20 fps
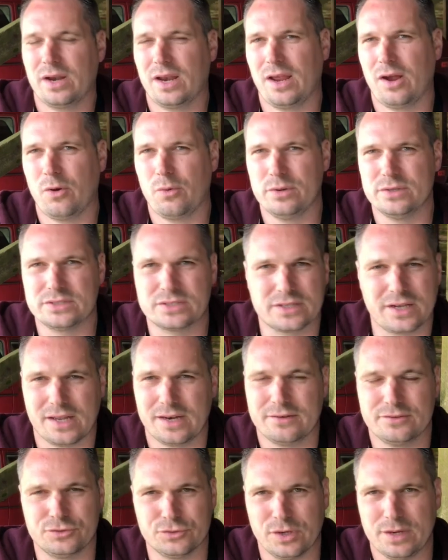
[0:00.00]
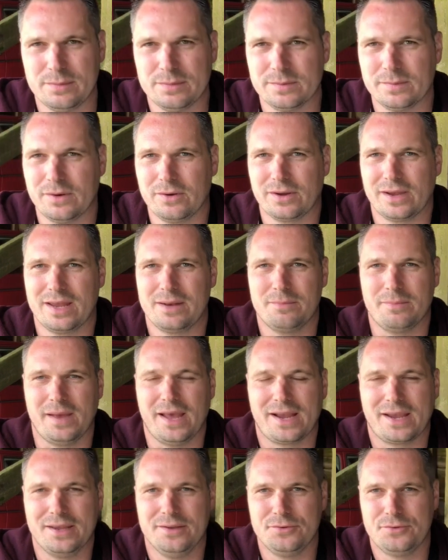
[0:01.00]
and I always kind of dreamed about getting
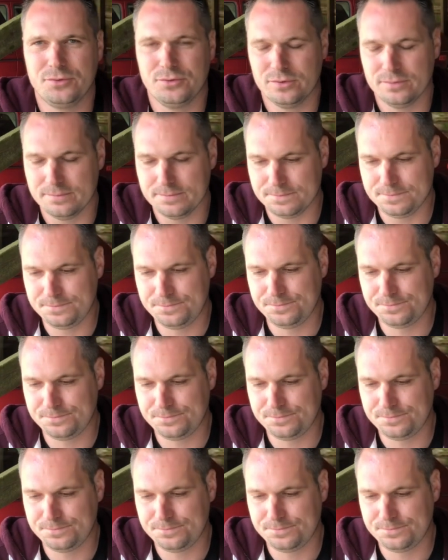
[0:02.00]
back into them.